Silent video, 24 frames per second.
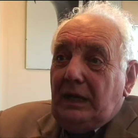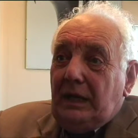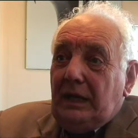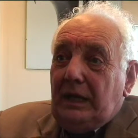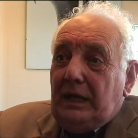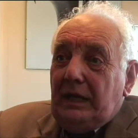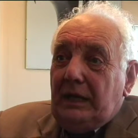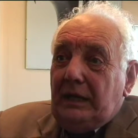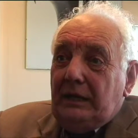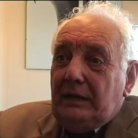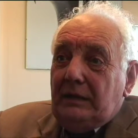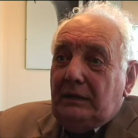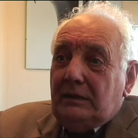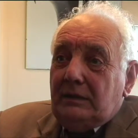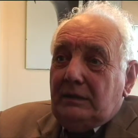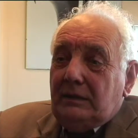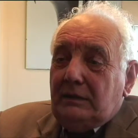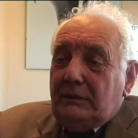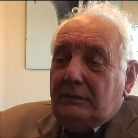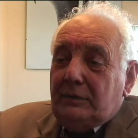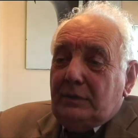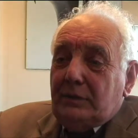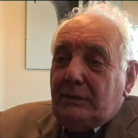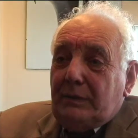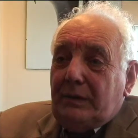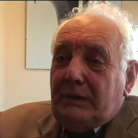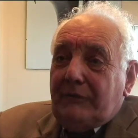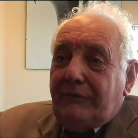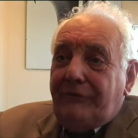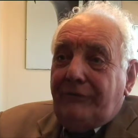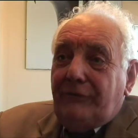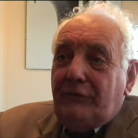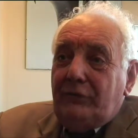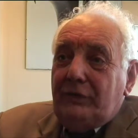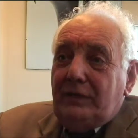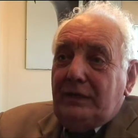And it was about
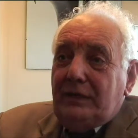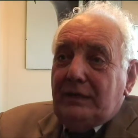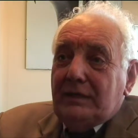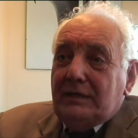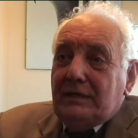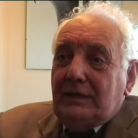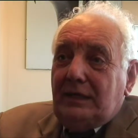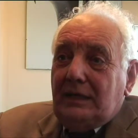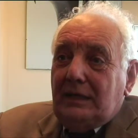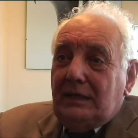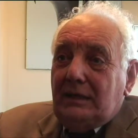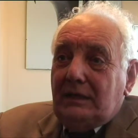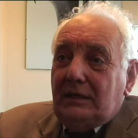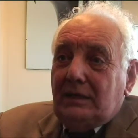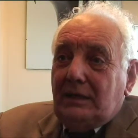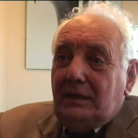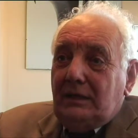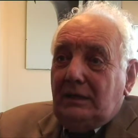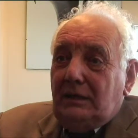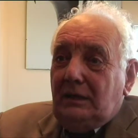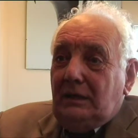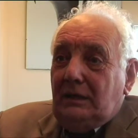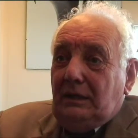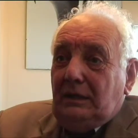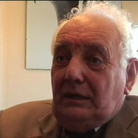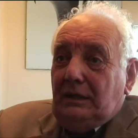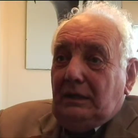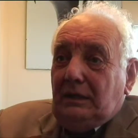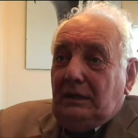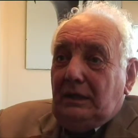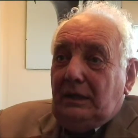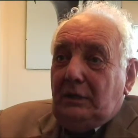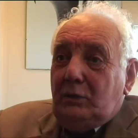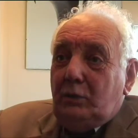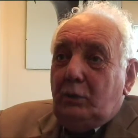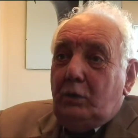4 years later,
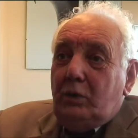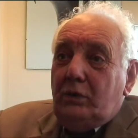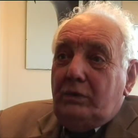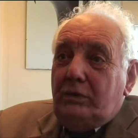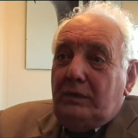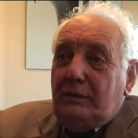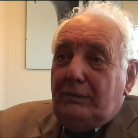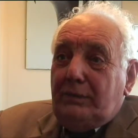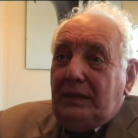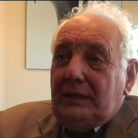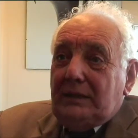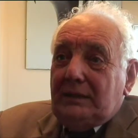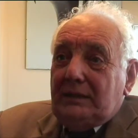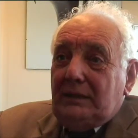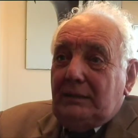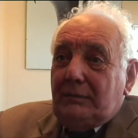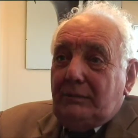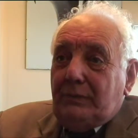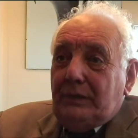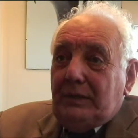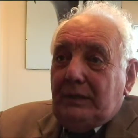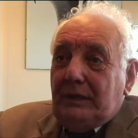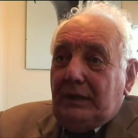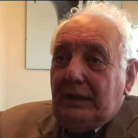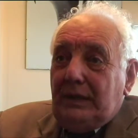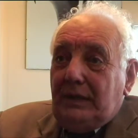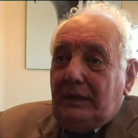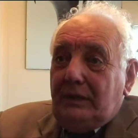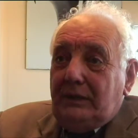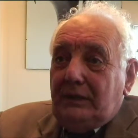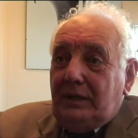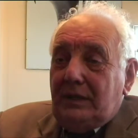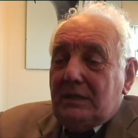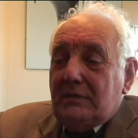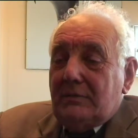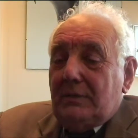he'd worn the plastic beak out
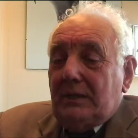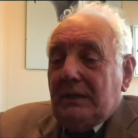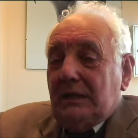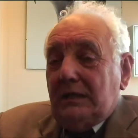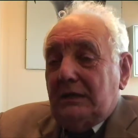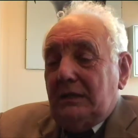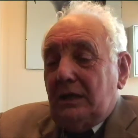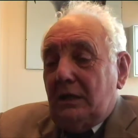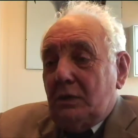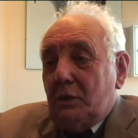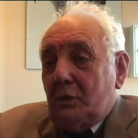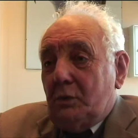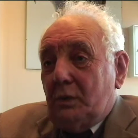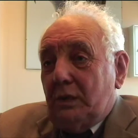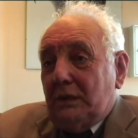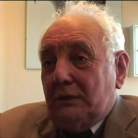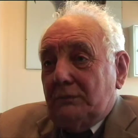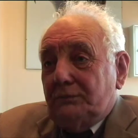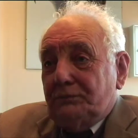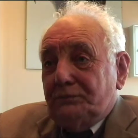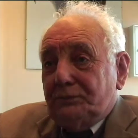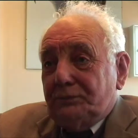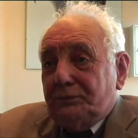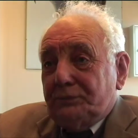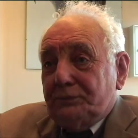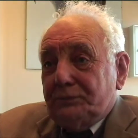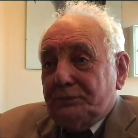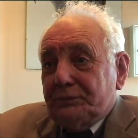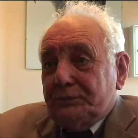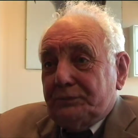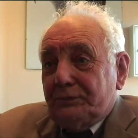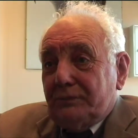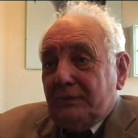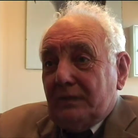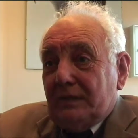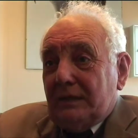and had to make another one.
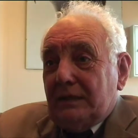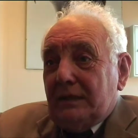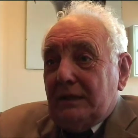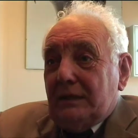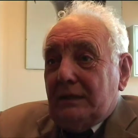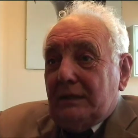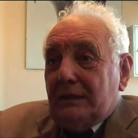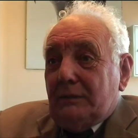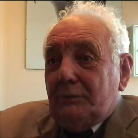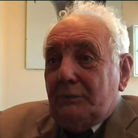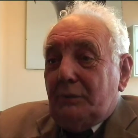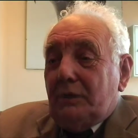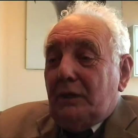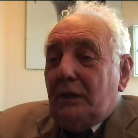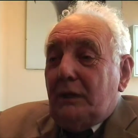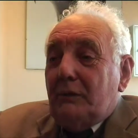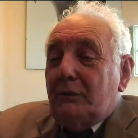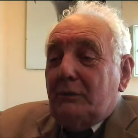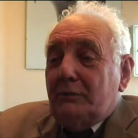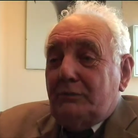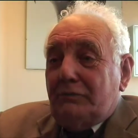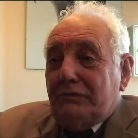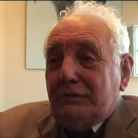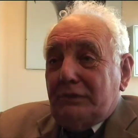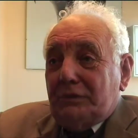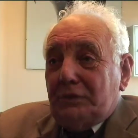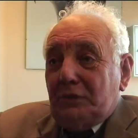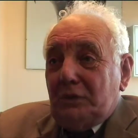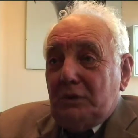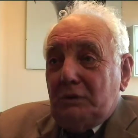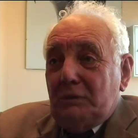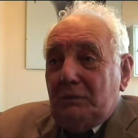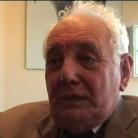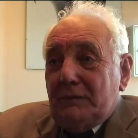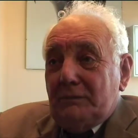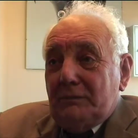But I would
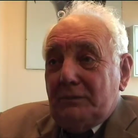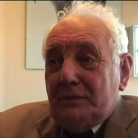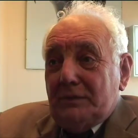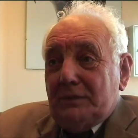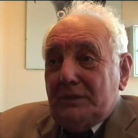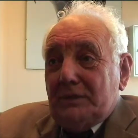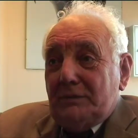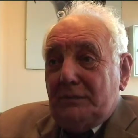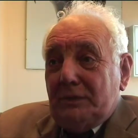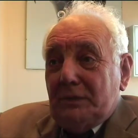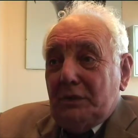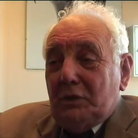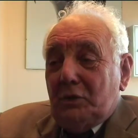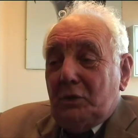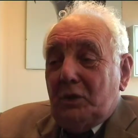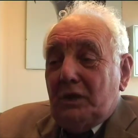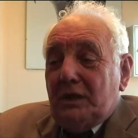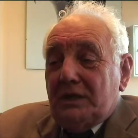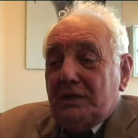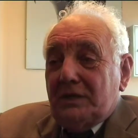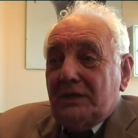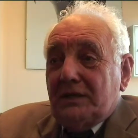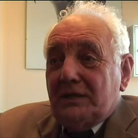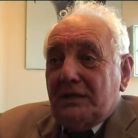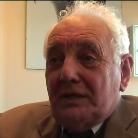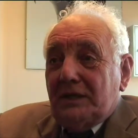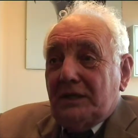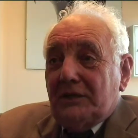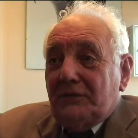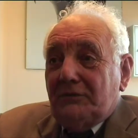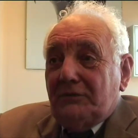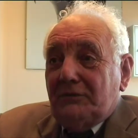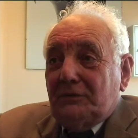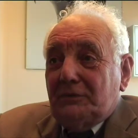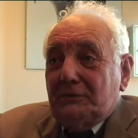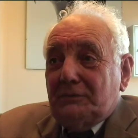presume that must have been quite
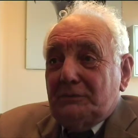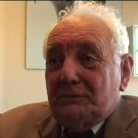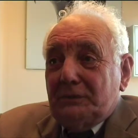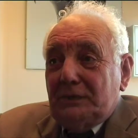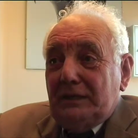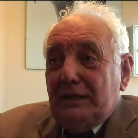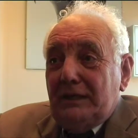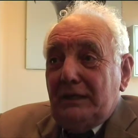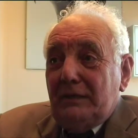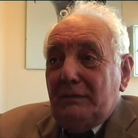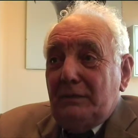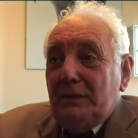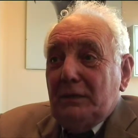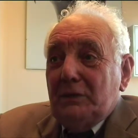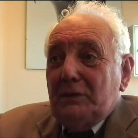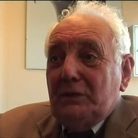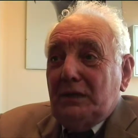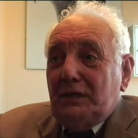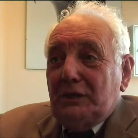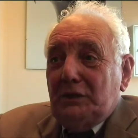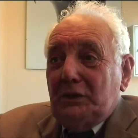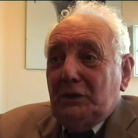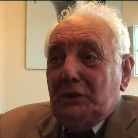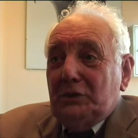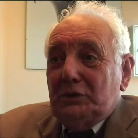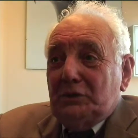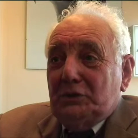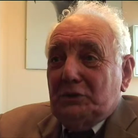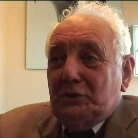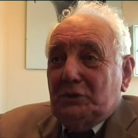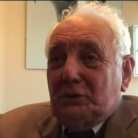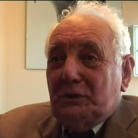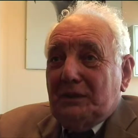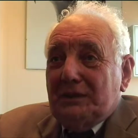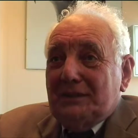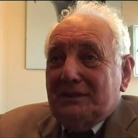successful. But they're the most
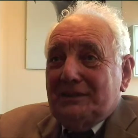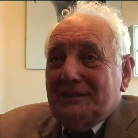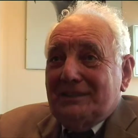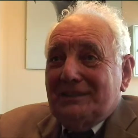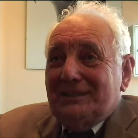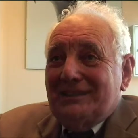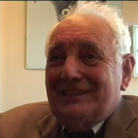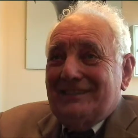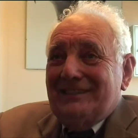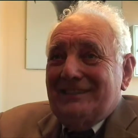unusual ones.